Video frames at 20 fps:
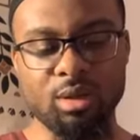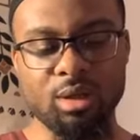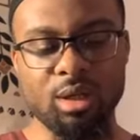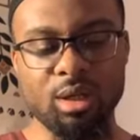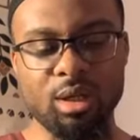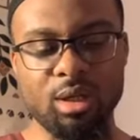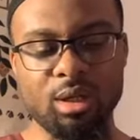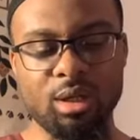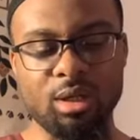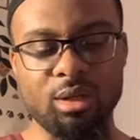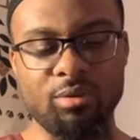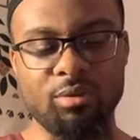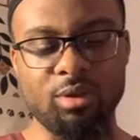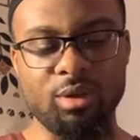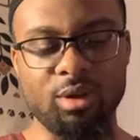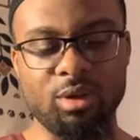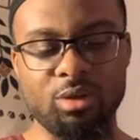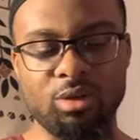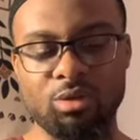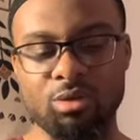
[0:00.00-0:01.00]
and that if he
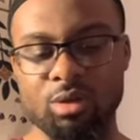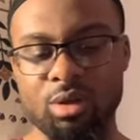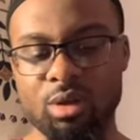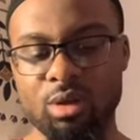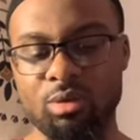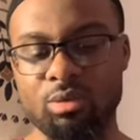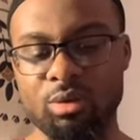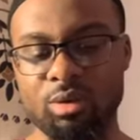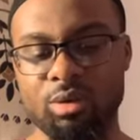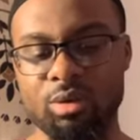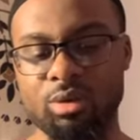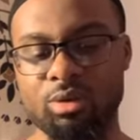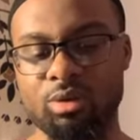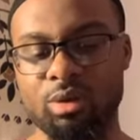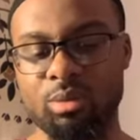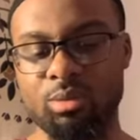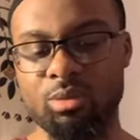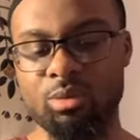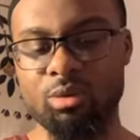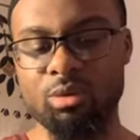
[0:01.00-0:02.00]
is treated with
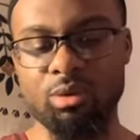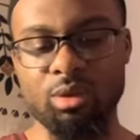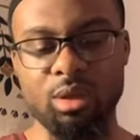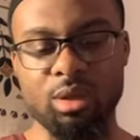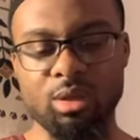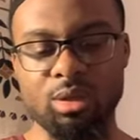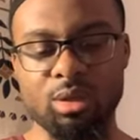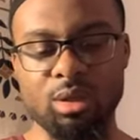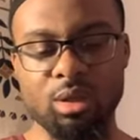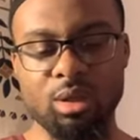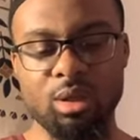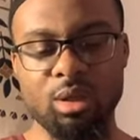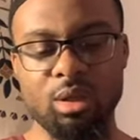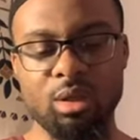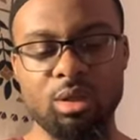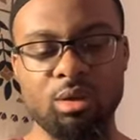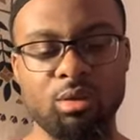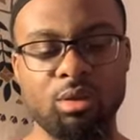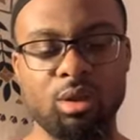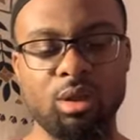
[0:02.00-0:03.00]
extreme rudeness,
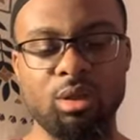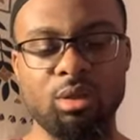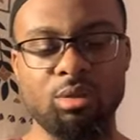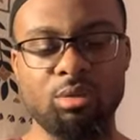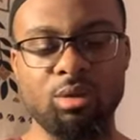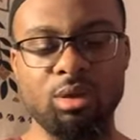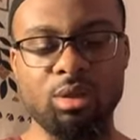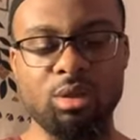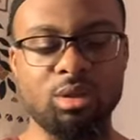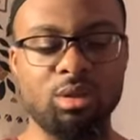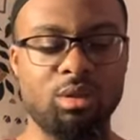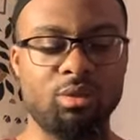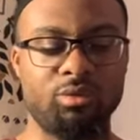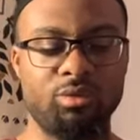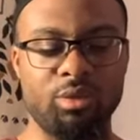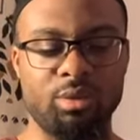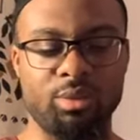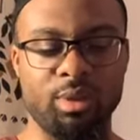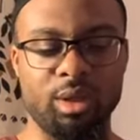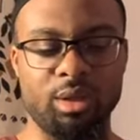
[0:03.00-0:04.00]
he only increases in
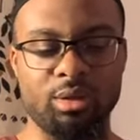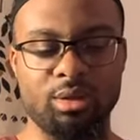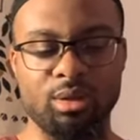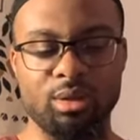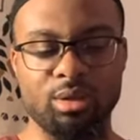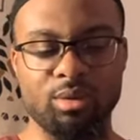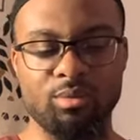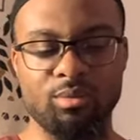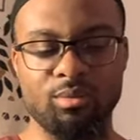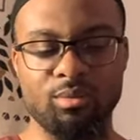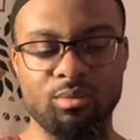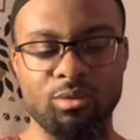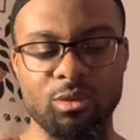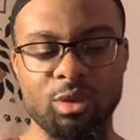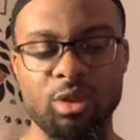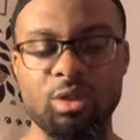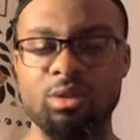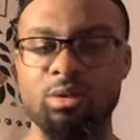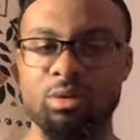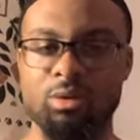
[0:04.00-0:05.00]
forbearance.
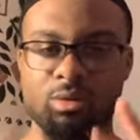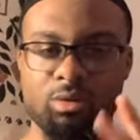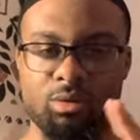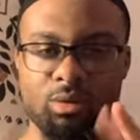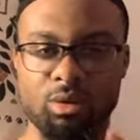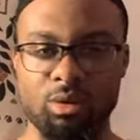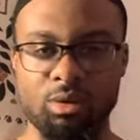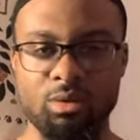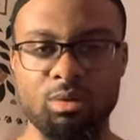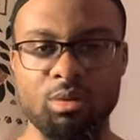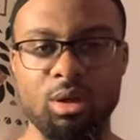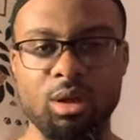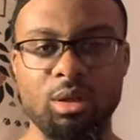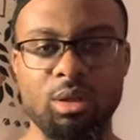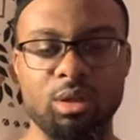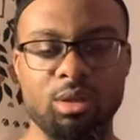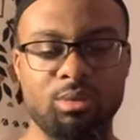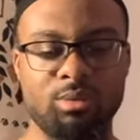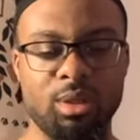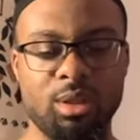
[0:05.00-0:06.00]
Right? So those were the 2
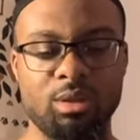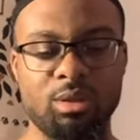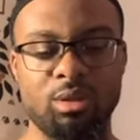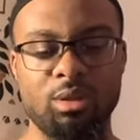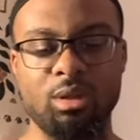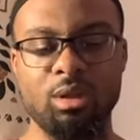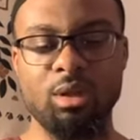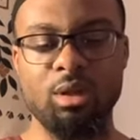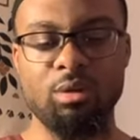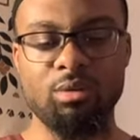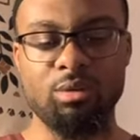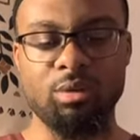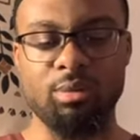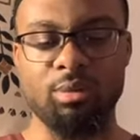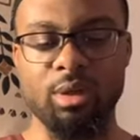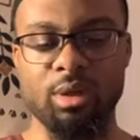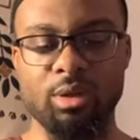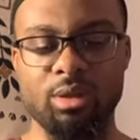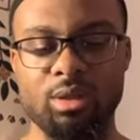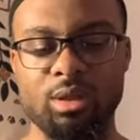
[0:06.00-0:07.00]
qualities mentioned,
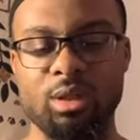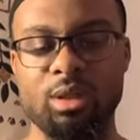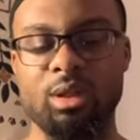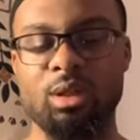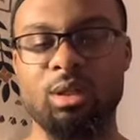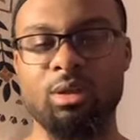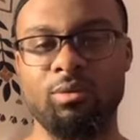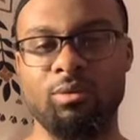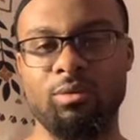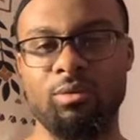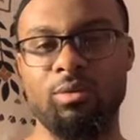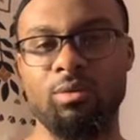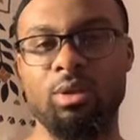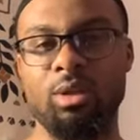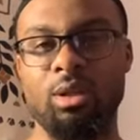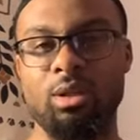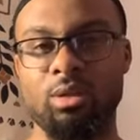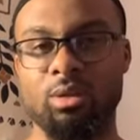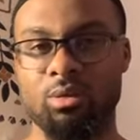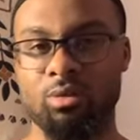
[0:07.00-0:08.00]
forbearance, and that if
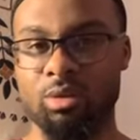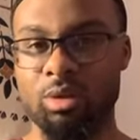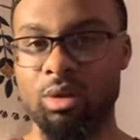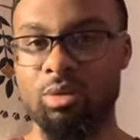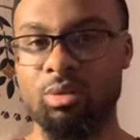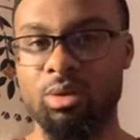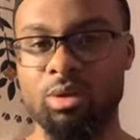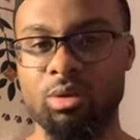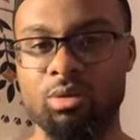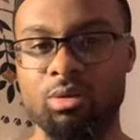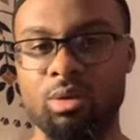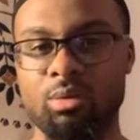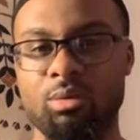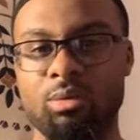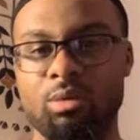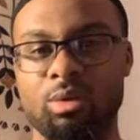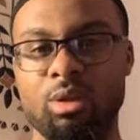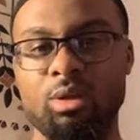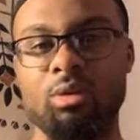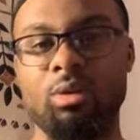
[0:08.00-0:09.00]
he's treated with extreme
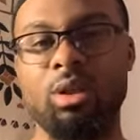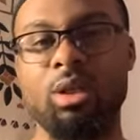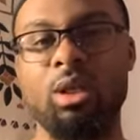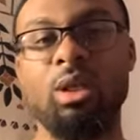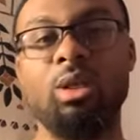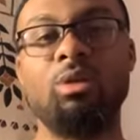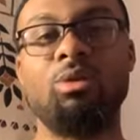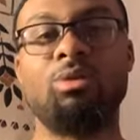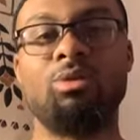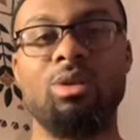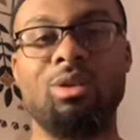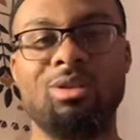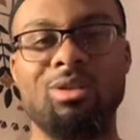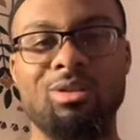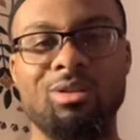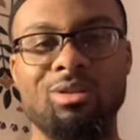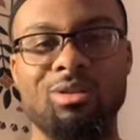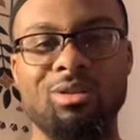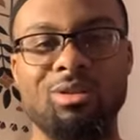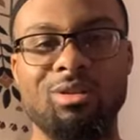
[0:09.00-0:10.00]
rudeness, he only
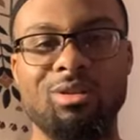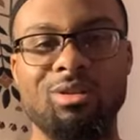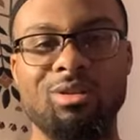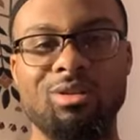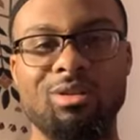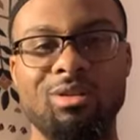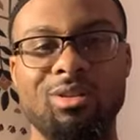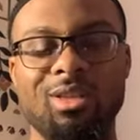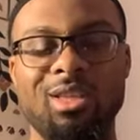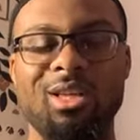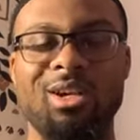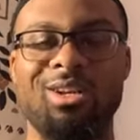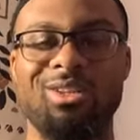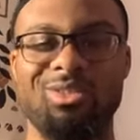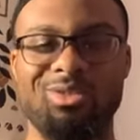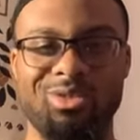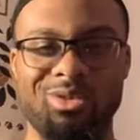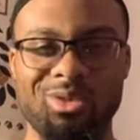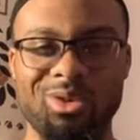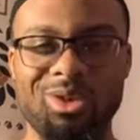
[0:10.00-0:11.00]
increases. That
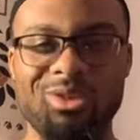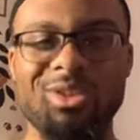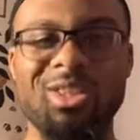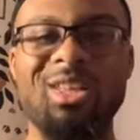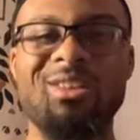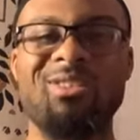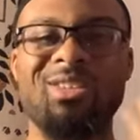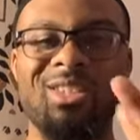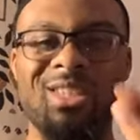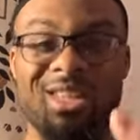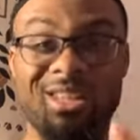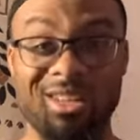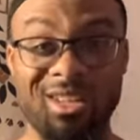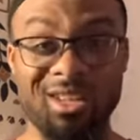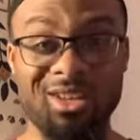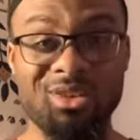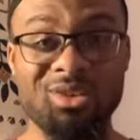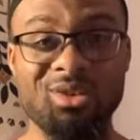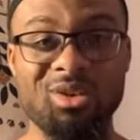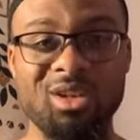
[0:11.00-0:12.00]
extra 20, but that was that
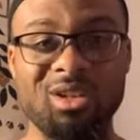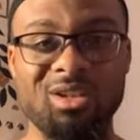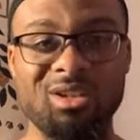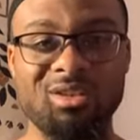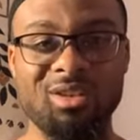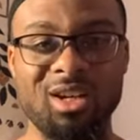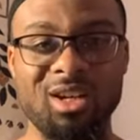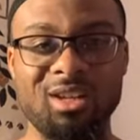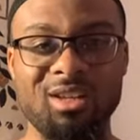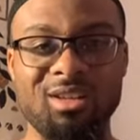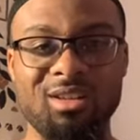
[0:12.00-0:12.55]
increase, right?